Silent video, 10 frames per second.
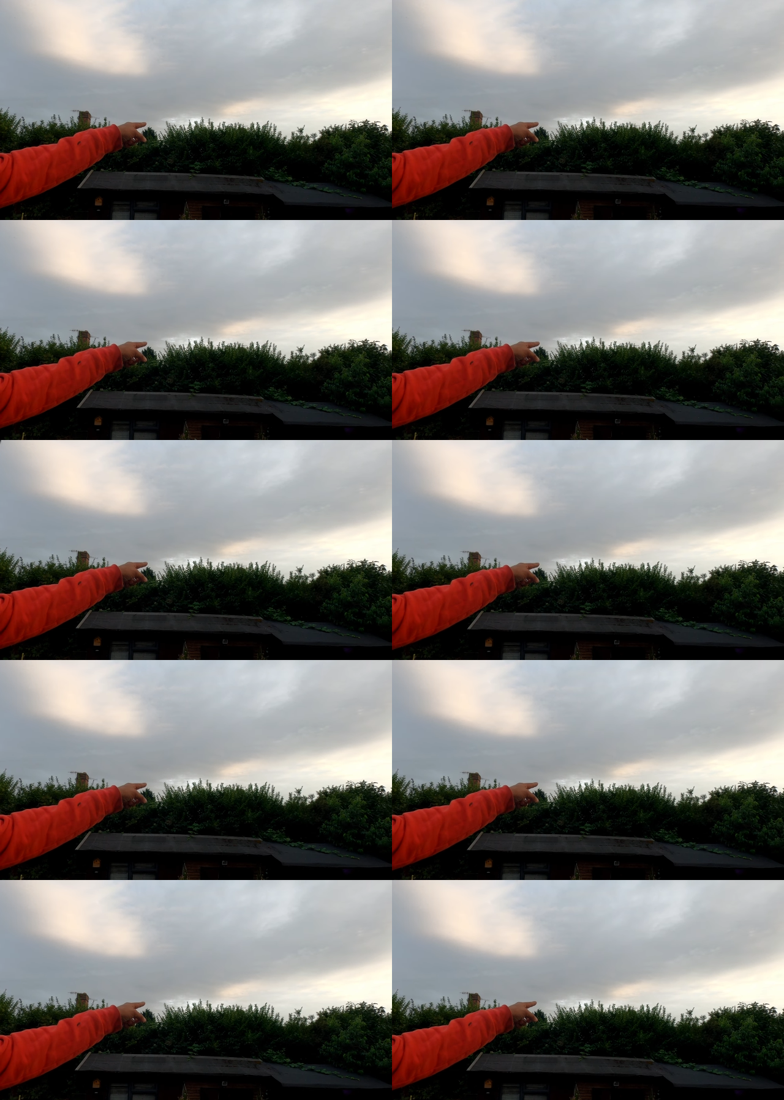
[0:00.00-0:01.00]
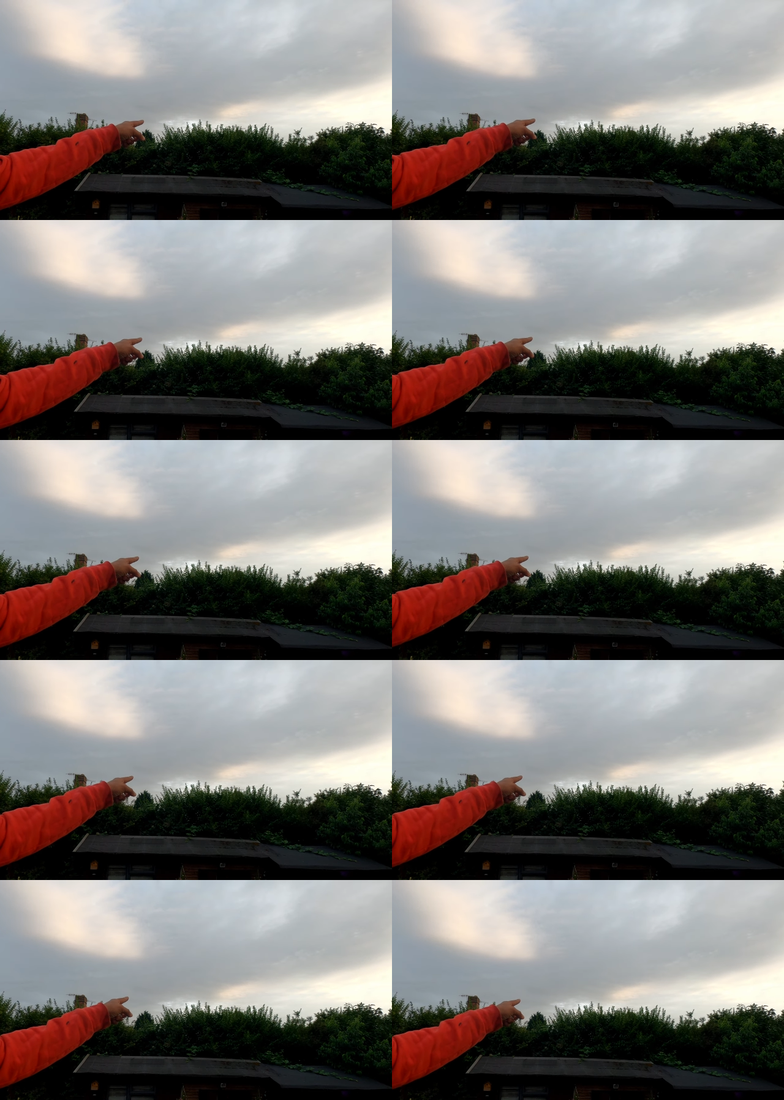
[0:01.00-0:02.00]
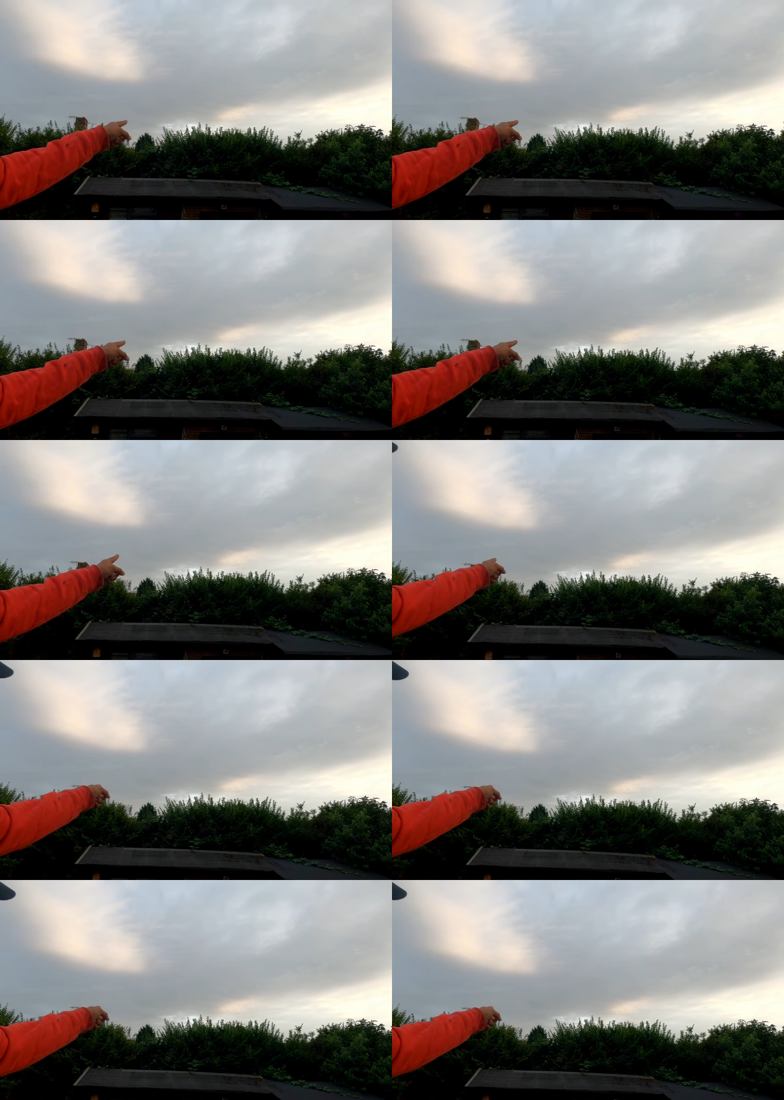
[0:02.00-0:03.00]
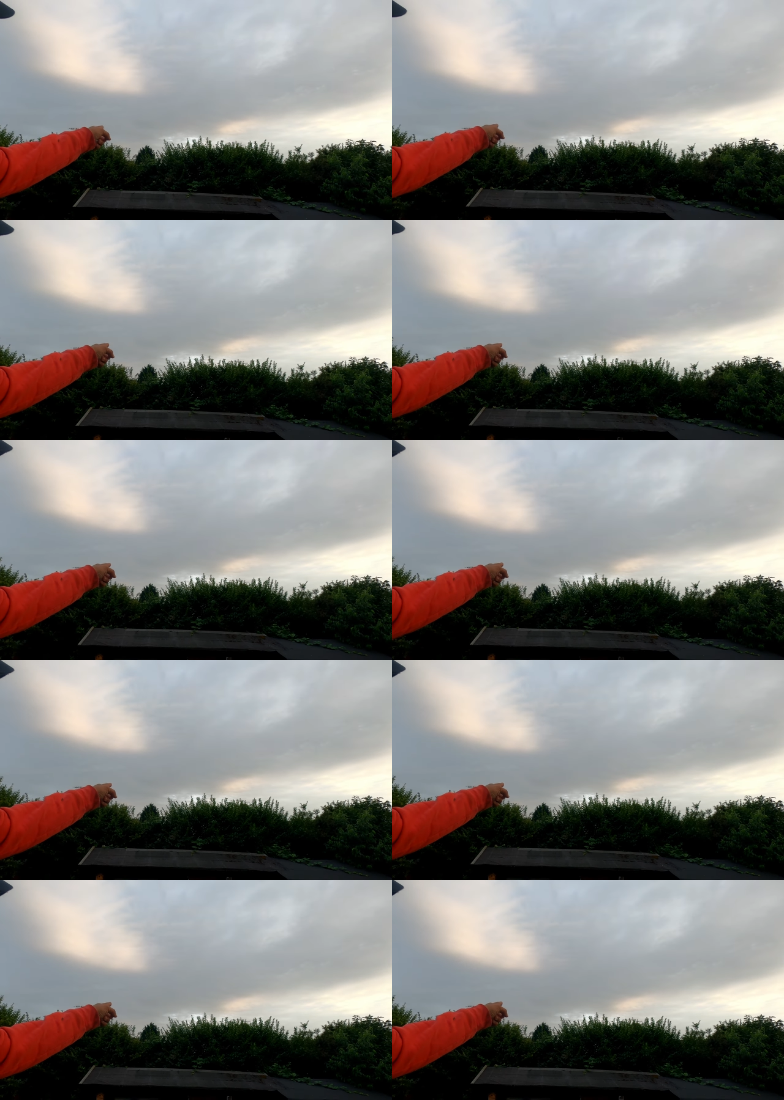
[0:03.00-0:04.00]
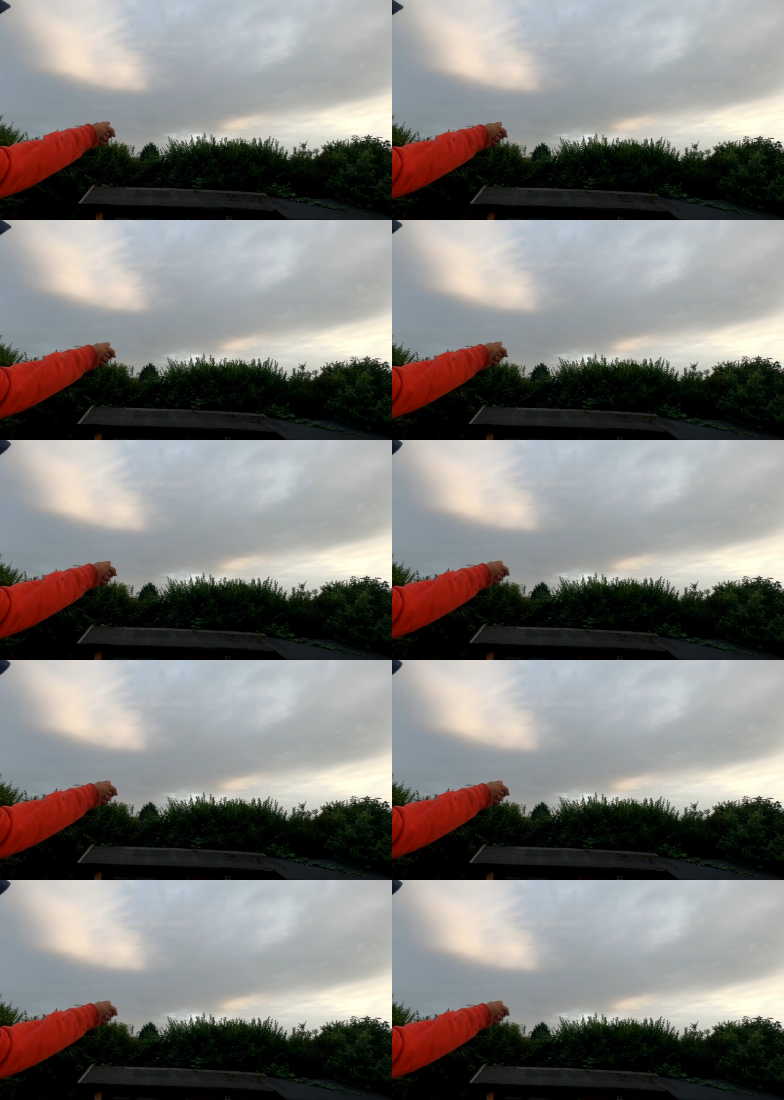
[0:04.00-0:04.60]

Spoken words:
[unreadable: no face in view]